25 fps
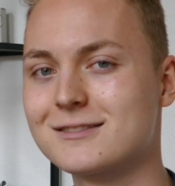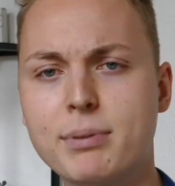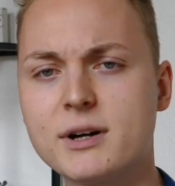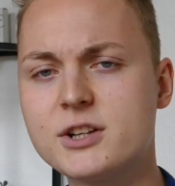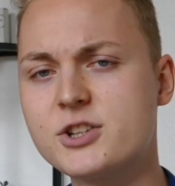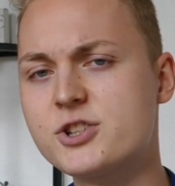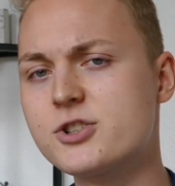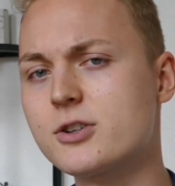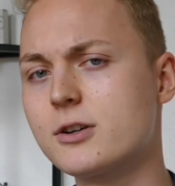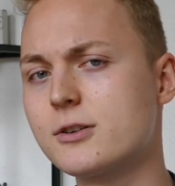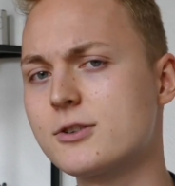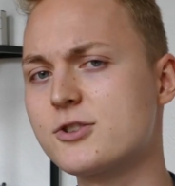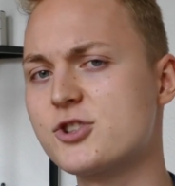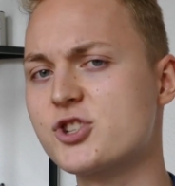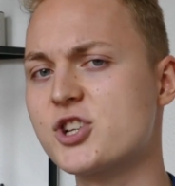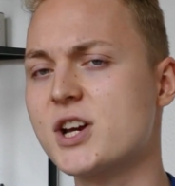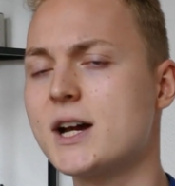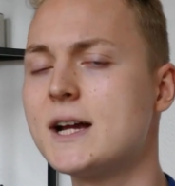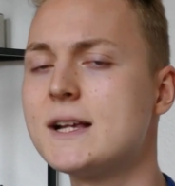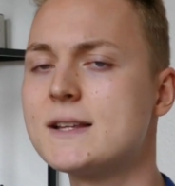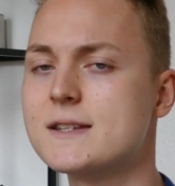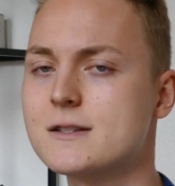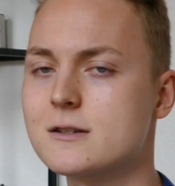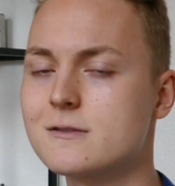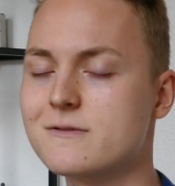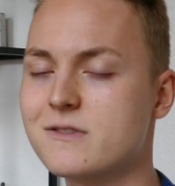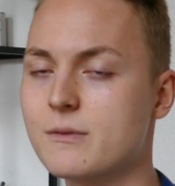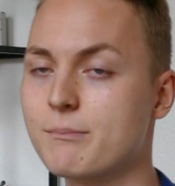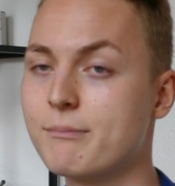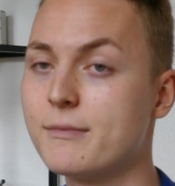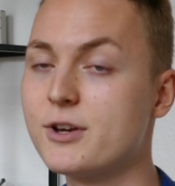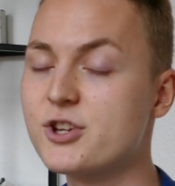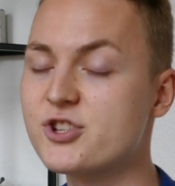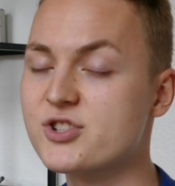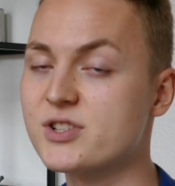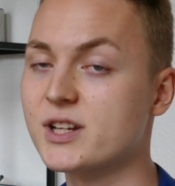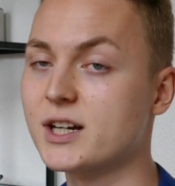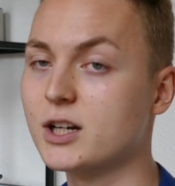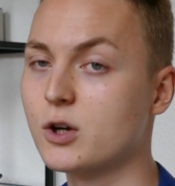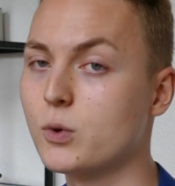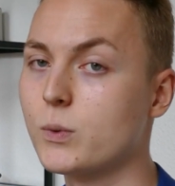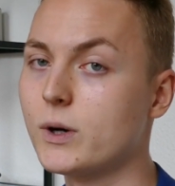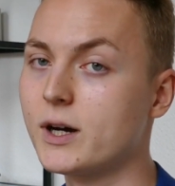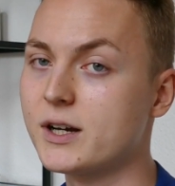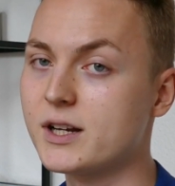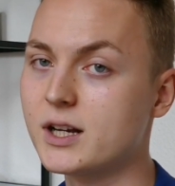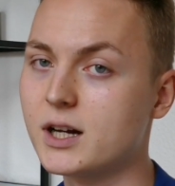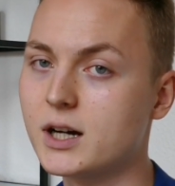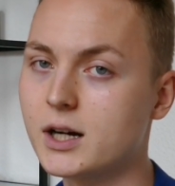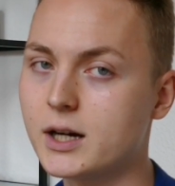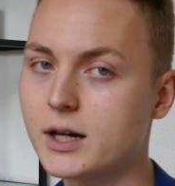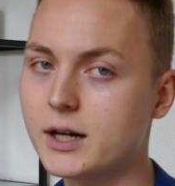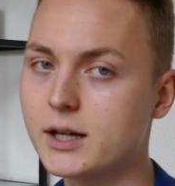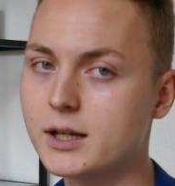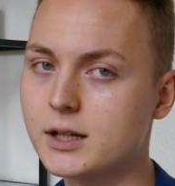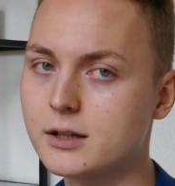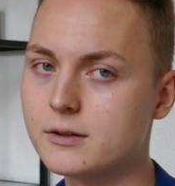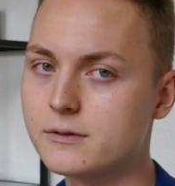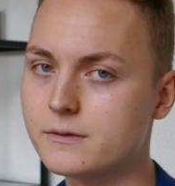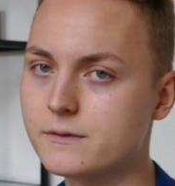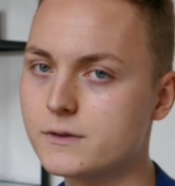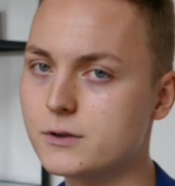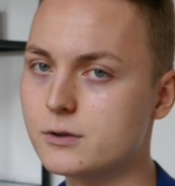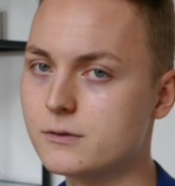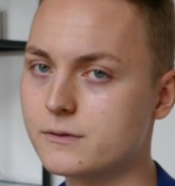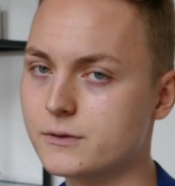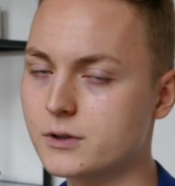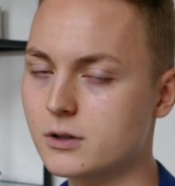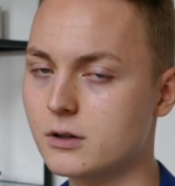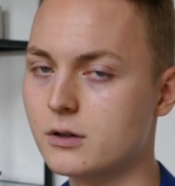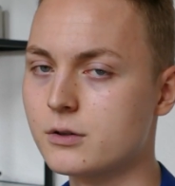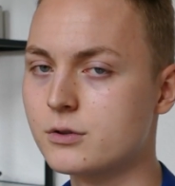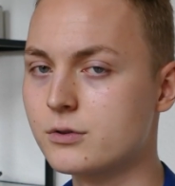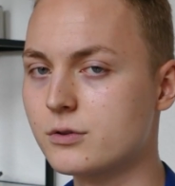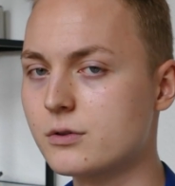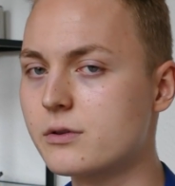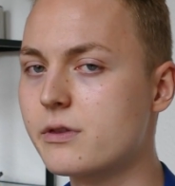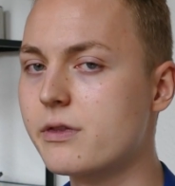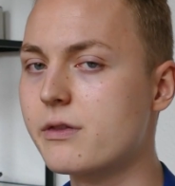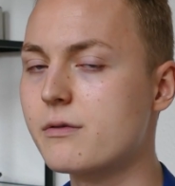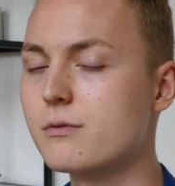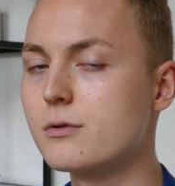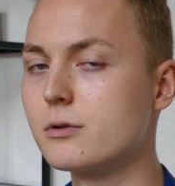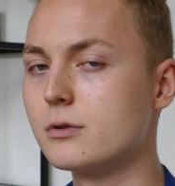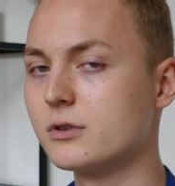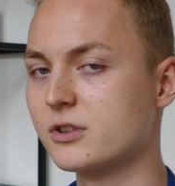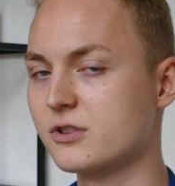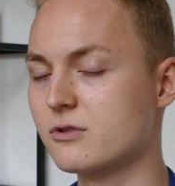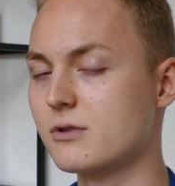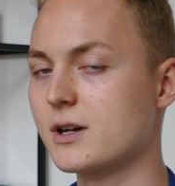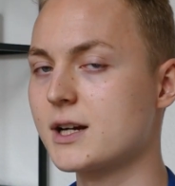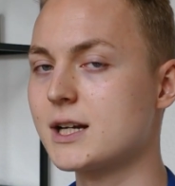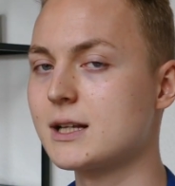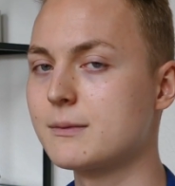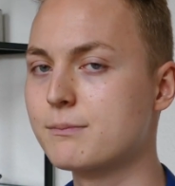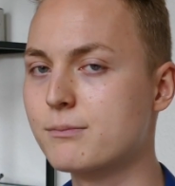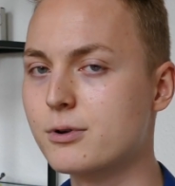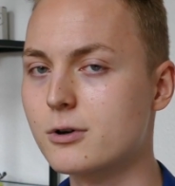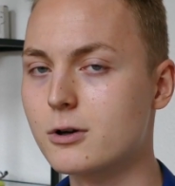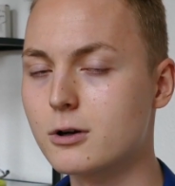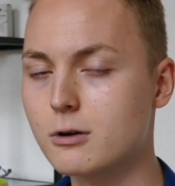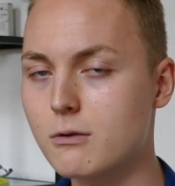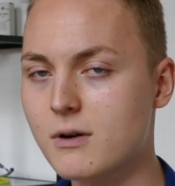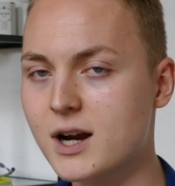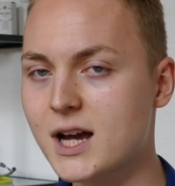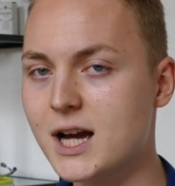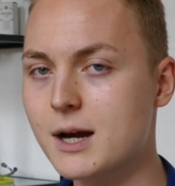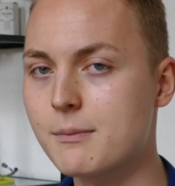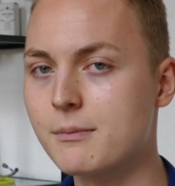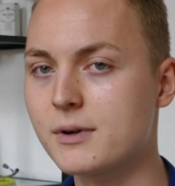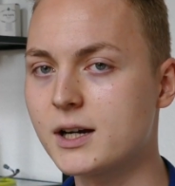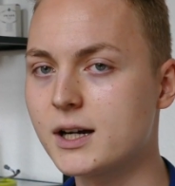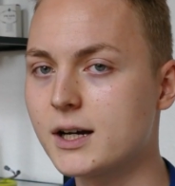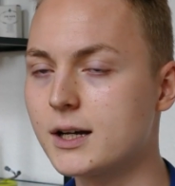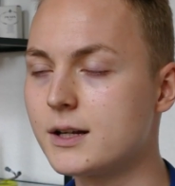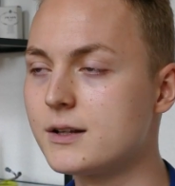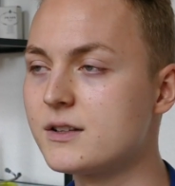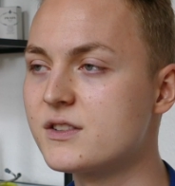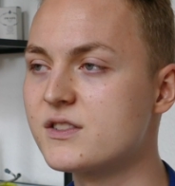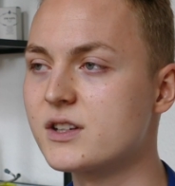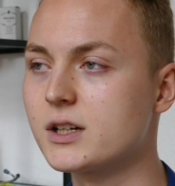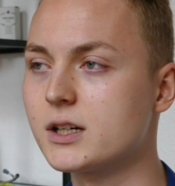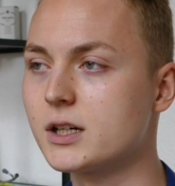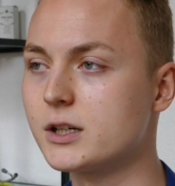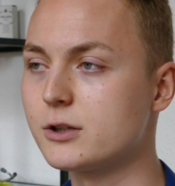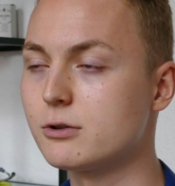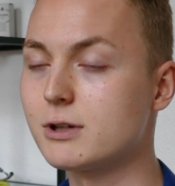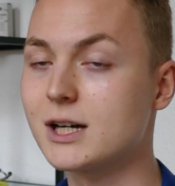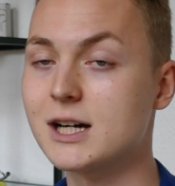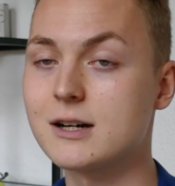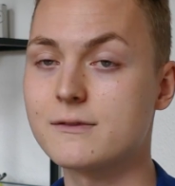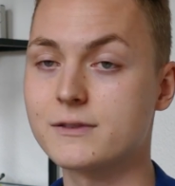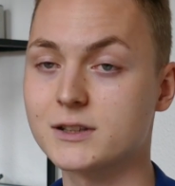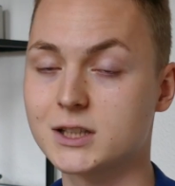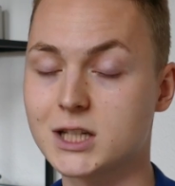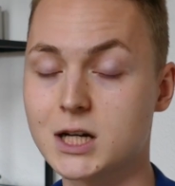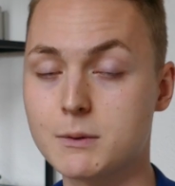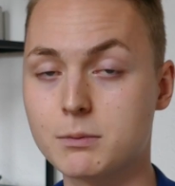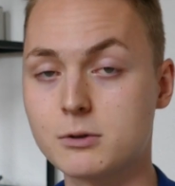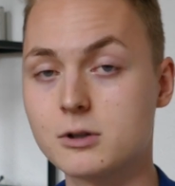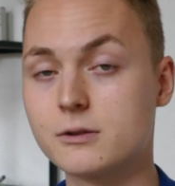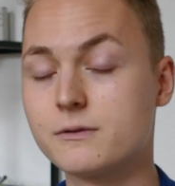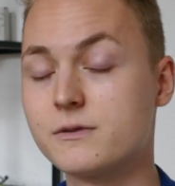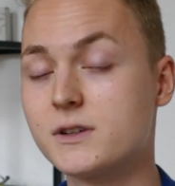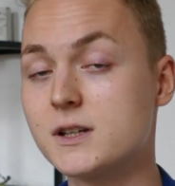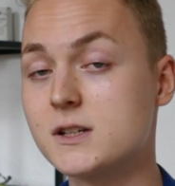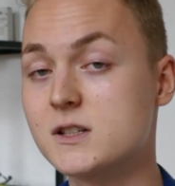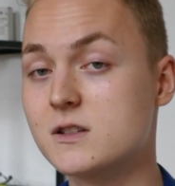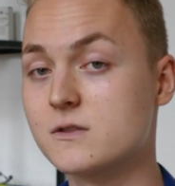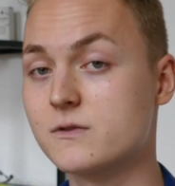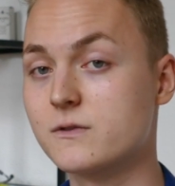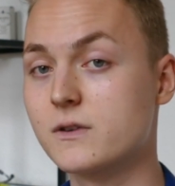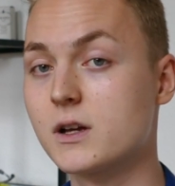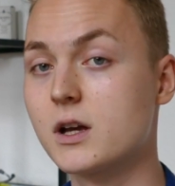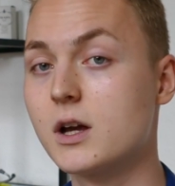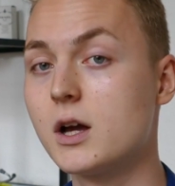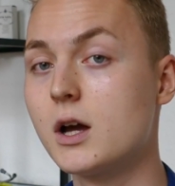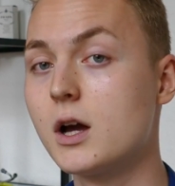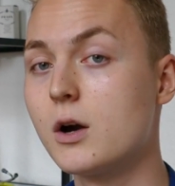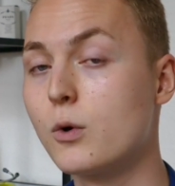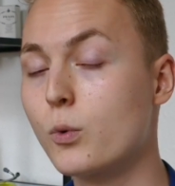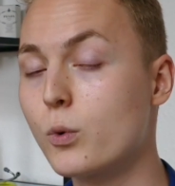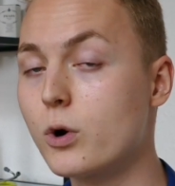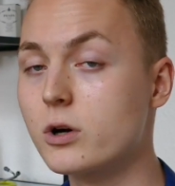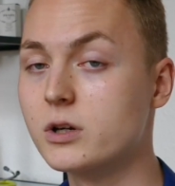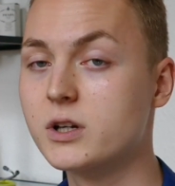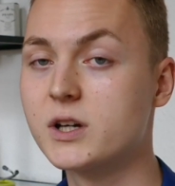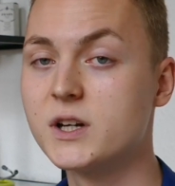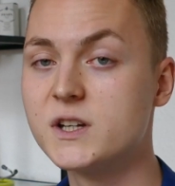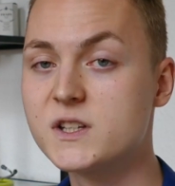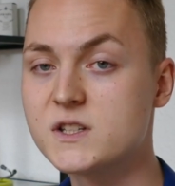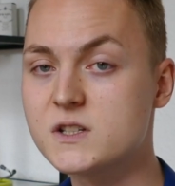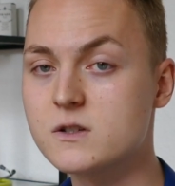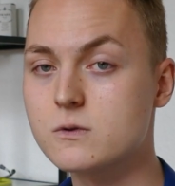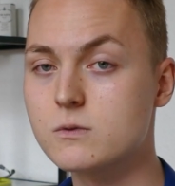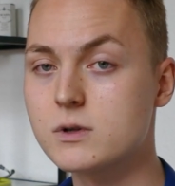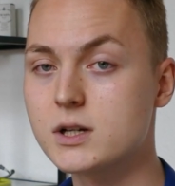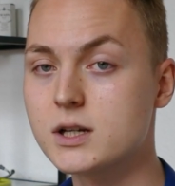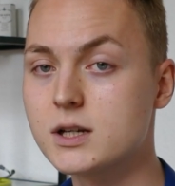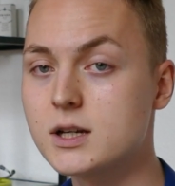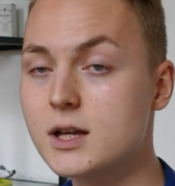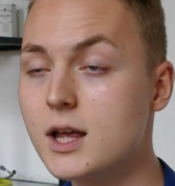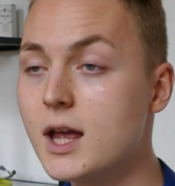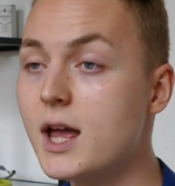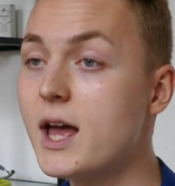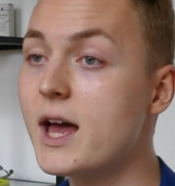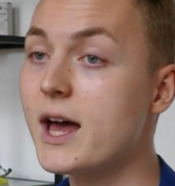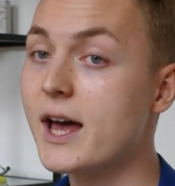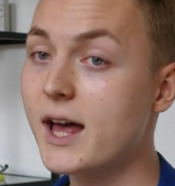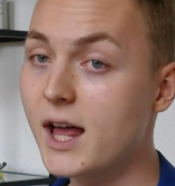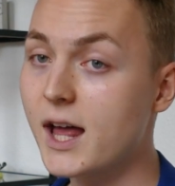But your chance of admission are quite high if you've gone through a training program and you have a couple of years of work history